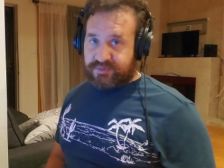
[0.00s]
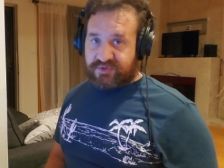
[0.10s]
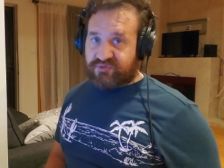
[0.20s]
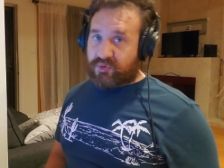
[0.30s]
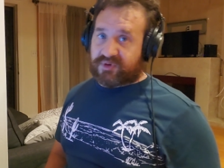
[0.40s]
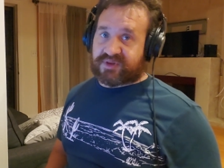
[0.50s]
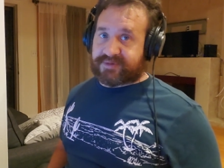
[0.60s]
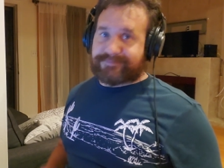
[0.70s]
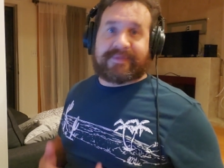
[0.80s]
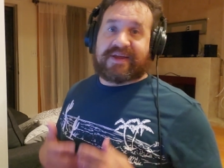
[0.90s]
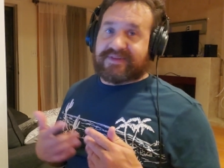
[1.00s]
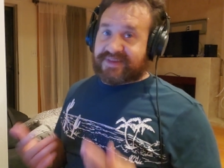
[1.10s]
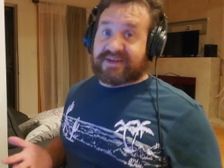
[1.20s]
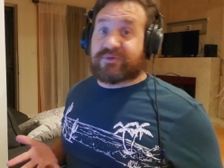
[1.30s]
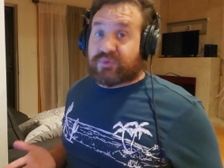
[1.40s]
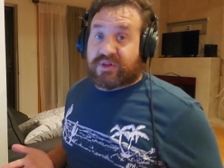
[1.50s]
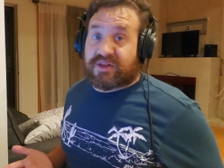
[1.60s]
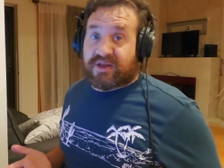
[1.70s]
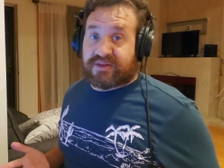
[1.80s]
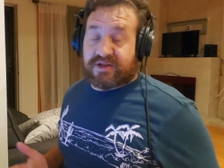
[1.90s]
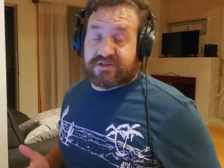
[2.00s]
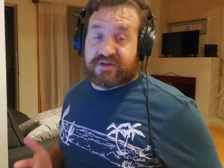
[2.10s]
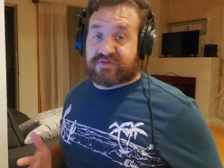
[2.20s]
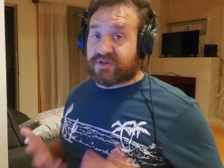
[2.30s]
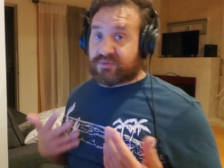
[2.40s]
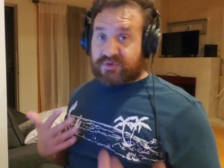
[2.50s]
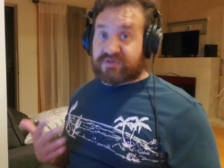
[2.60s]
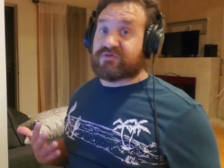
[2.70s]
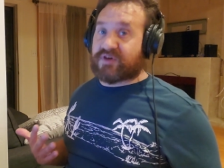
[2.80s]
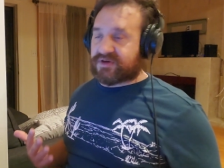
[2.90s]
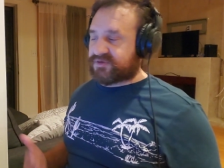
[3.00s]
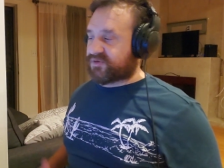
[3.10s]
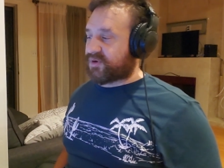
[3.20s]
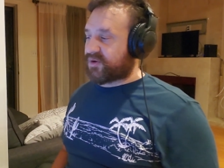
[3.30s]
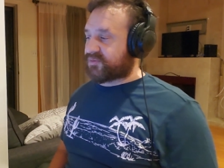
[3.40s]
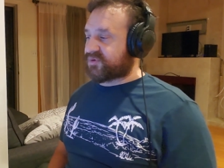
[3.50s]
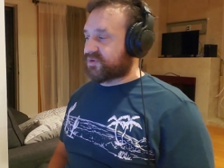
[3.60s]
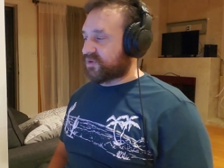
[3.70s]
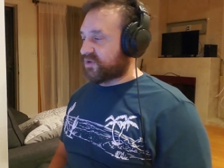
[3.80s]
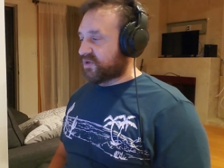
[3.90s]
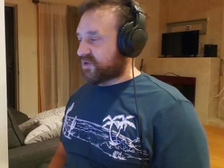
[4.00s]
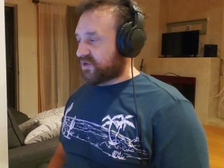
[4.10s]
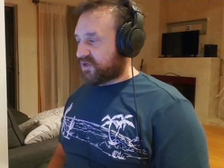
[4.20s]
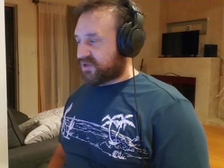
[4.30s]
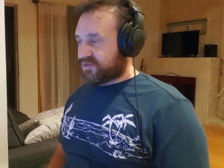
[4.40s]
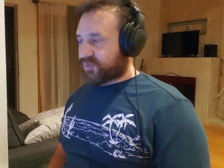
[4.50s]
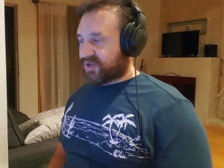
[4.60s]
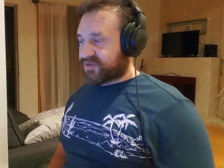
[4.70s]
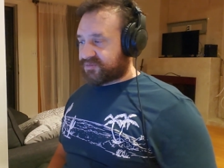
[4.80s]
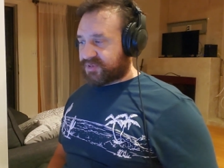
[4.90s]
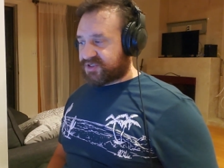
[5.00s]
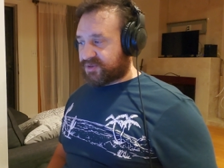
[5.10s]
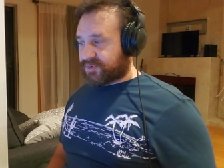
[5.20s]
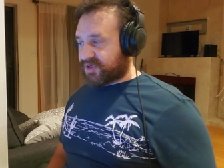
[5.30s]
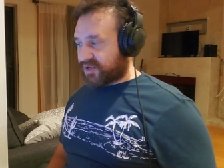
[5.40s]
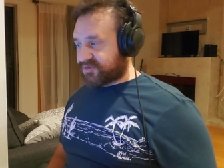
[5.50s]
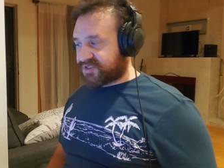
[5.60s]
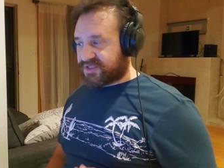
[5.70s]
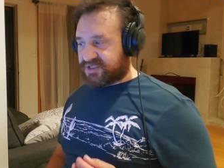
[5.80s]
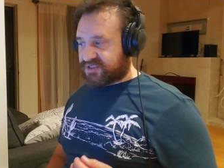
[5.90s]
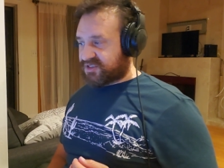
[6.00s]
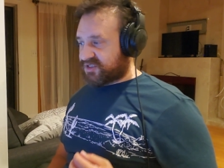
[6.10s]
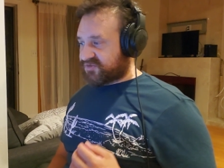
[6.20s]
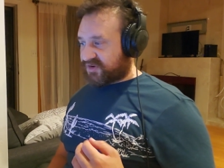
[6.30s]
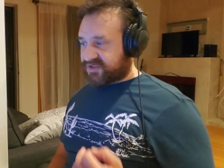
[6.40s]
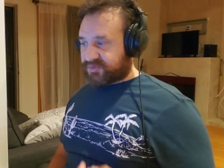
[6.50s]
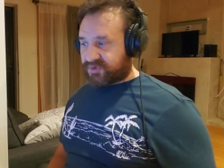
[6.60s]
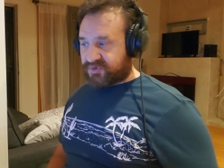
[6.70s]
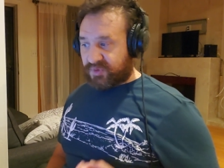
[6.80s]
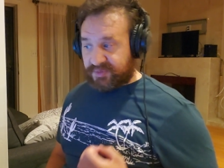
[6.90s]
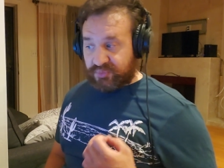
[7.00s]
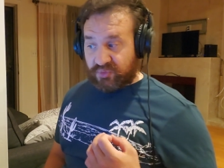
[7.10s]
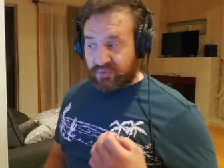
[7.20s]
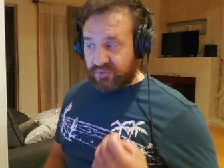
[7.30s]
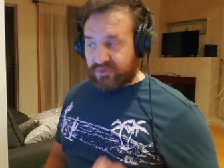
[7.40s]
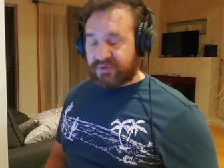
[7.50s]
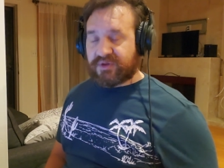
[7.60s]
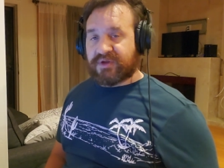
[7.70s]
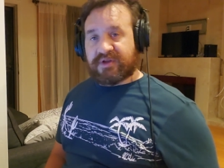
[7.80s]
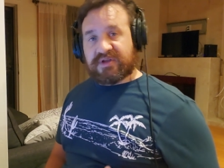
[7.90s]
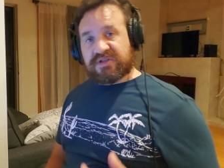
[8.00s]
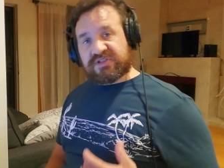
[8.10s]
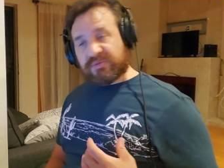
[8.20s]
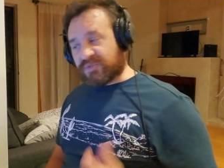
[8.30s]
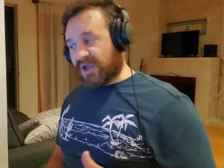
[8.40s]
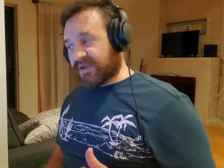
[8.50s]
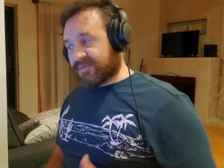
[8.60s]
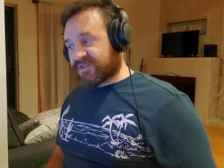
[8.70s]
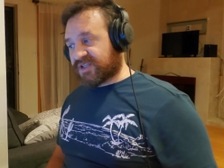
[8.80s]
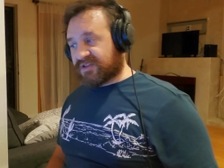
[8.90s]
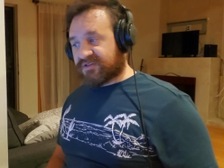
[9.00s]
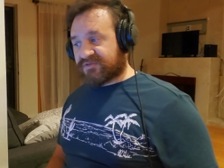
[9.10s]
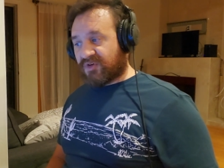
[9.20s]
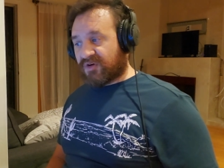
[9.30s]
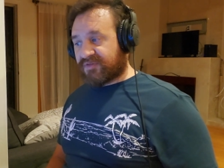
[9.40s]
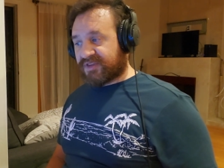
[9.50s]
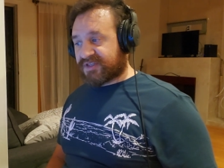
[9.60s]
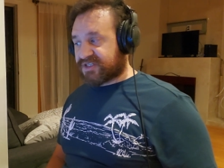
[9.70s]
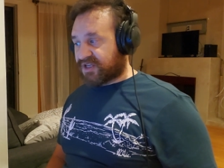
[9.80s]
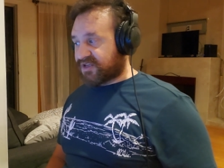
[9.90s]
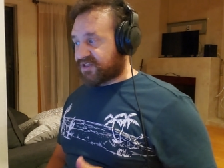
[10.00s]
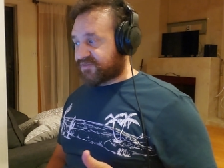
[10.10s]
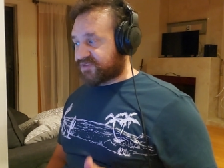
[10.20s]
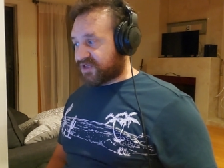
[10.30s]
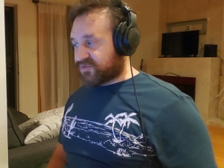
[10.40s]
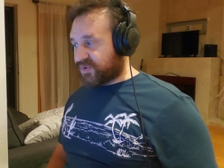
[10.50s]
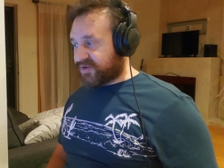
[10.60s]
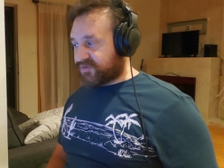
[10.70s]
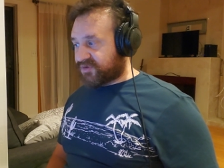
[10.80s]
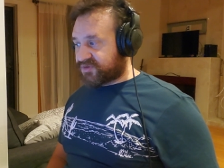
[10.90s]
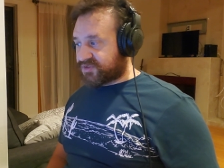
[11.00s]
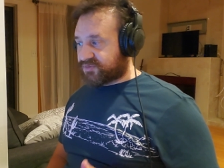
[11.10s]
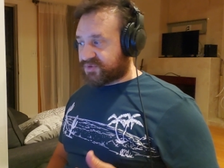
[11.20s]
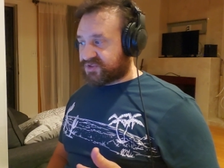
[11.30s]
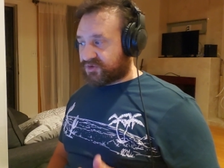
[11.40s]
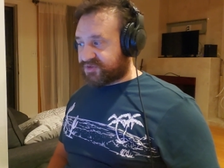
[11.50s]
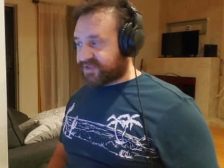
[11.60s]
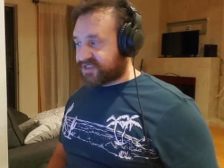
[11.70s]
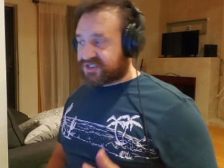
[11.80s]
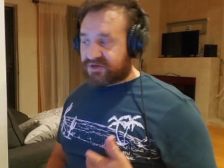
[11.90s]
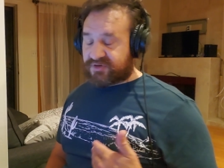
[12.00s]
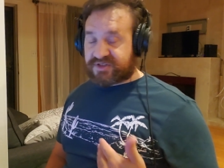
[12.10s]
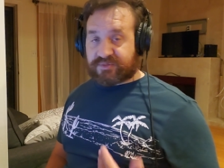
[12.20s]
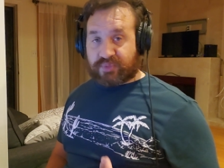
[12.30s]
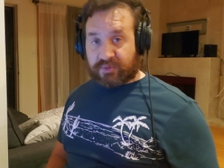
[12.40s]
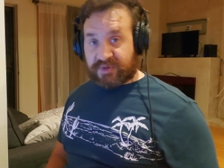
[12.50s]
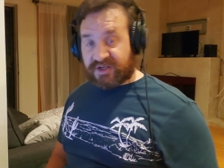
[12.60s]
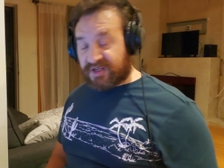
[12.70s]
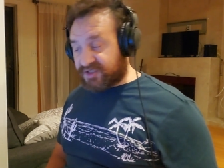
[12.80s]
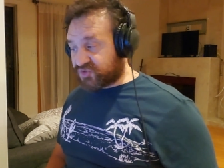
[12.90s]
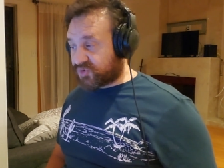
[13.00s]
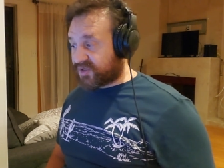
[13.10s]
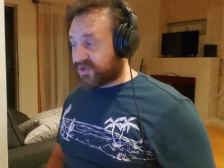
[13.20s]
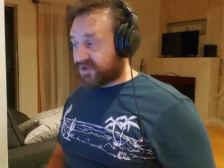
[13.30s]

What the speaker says: before, they didn't really like that stuff, so they wouldn't fight on the ground. By some accounts, these fights were quite brutal, sometimes involving the signing of death waivers, resulting in serious and permanent injury.